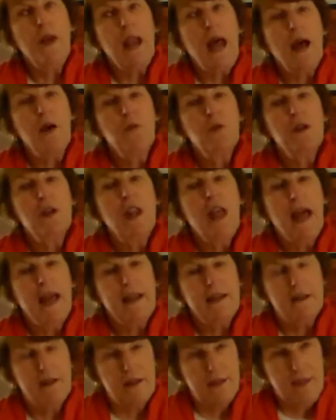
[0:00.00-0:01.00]
What I would
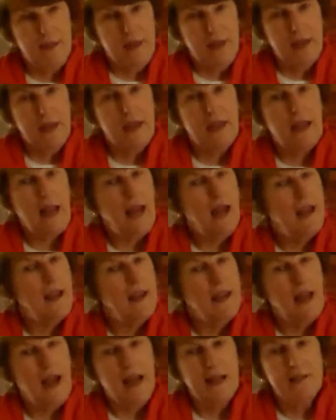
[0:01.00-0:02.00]
like to think, and
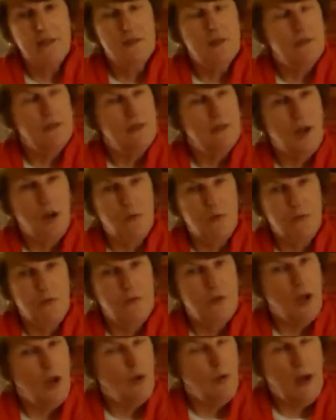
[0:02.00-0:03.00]
I
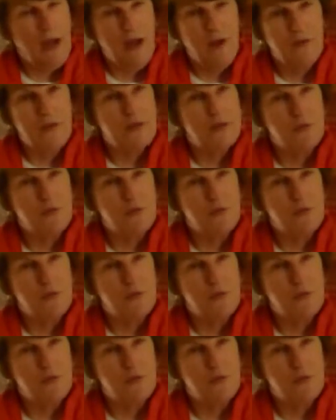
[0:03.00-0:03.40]
don't know how